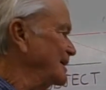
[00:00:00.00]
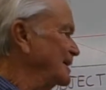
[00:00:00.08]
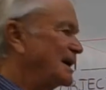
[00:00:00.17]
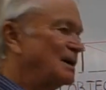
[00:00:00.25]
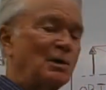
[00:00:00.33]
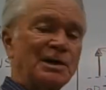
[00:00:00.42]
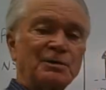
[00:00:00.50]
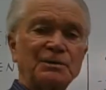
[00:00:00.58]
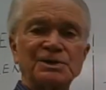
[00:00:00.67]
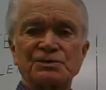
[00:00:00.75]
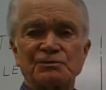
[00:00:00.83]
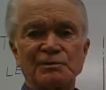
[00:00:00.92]
and whether
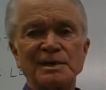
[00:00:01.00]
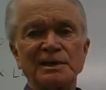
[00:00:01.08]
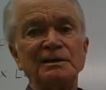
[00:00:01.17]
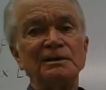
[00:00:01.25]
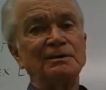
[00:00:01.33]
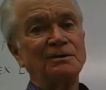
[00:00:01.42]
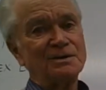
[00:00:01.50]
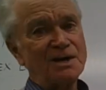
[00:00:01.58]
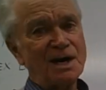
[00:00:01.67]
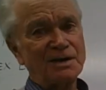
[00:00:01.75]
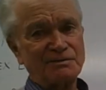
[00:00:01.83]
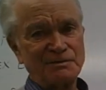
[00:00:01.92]
it's real or
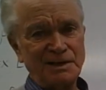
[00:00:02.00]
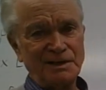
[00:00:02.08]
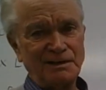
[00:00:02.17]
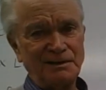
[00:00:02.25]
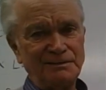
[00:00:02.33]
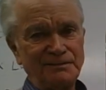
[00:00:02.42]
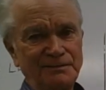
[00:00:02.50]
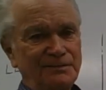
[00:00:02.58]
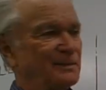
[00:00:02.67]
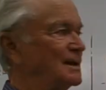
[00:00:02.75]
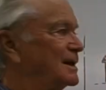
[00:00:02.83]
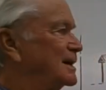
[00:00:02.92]
not real.
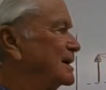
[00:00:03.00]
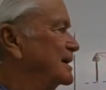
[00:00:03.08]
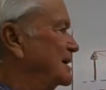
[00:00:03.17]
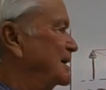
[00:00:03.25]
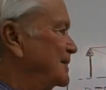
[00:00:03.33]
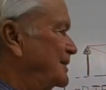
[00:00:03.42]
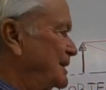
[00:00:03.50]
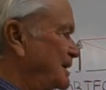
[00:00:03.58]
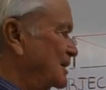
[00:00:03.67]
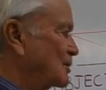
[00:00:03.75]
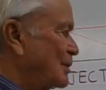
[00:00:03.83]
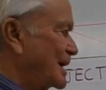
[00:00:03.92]
The
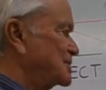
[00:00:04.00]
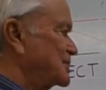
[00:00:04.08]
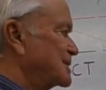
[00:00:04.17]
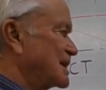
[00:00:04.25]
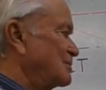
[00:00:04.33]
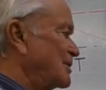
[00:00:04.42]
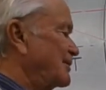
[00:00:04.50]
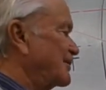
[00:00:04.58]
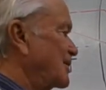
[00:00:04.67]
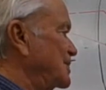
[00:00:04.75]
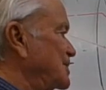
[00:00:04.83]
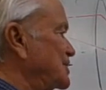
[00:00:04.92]
equations I'm
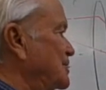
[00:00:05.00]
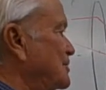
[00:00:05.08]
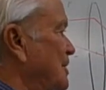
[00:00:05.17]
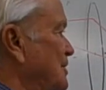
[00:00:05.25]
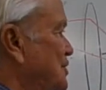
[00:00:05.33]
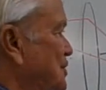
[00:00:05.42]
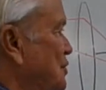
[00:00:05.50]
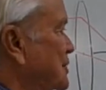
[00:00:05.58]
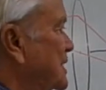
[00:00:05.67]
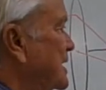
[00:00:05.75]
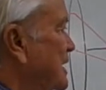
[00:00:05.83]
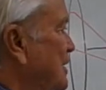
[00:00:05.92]
referring to are shown
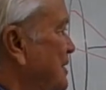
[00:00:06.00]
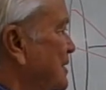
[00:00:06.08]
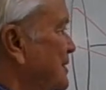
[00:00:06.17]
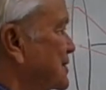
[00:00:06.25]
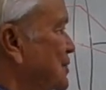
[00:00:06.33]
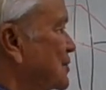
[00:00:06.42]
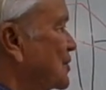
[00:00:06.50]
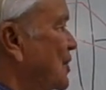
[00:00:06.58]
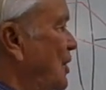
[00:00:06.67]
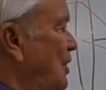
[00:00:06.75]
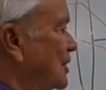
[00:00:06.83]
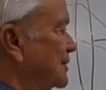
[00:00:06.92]
here, the
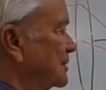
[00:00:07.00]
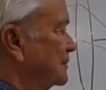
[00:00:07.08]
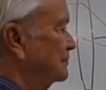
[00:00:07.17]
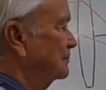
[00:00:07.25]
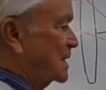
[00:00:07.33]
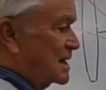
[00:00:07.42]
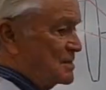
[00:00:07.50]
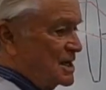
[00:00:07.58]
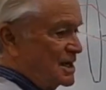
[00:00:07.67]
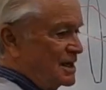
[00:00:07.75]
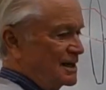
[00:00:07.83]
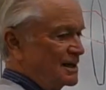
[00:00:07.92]
so-called, by
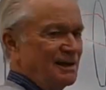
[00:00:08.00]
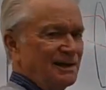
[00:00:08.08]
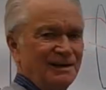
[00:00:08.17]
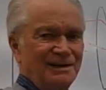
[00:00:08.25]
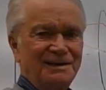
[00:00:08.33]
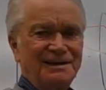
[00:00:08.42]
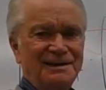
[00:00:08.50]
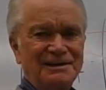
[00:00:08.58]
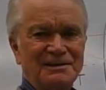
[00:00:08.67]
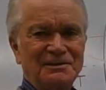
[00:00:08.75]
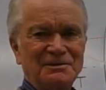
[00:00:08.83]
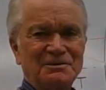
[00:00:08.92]
me,
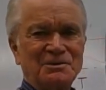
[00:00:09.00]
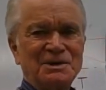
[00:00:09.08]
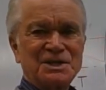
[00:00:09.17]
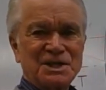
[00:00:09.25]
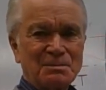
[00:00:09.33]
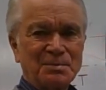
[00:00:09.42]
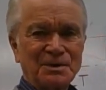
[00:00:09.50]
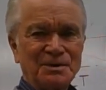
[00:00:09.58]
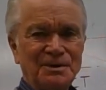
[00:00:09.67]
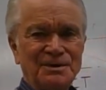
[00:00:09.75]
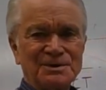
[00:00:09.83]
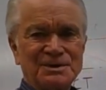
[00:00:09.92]

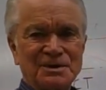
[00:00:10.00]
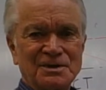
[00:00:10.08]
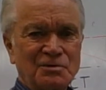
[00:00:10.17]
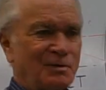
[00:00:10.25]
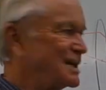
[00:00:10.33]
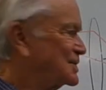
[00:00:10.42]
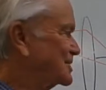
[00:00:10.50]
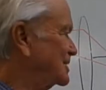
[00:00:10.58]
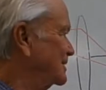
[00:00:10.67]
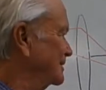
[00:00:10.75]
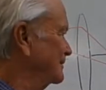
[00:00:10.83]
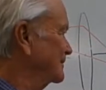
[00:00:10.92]
reciprocals
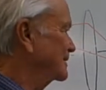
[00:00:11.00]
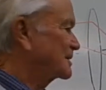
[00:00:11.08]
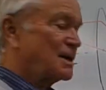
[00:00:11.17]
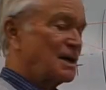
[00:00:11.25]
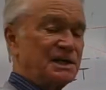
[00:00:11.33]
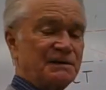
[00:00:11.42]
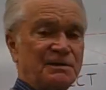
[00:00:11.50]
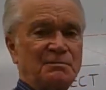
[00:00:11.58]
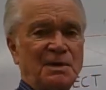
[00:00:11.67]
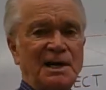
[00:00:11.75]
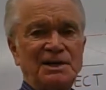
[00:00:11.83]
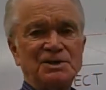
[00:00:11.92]
equation. Kind of
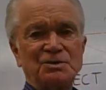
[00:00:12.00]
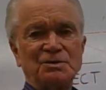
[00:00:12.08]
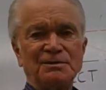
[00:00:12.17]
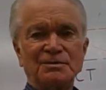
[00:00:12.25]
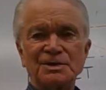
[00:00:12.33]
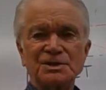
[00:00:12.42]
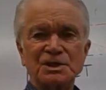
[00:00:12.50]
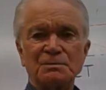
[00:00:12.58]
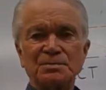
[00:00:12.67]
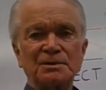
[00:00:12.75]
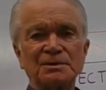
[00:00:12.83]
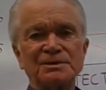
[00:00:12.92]
reminds you of the
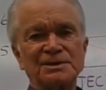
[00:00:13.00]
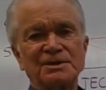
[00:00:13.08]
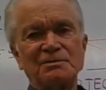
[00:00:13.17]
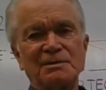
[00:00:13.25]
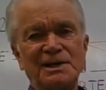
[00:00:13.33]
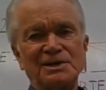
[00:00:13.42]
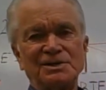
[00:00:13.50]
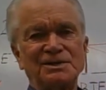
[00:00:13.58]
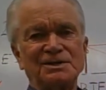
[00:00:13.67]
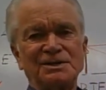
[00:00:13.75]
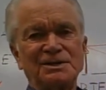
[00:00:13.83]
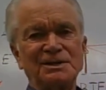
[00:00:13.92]
reciprocals
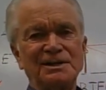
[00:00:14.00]
equations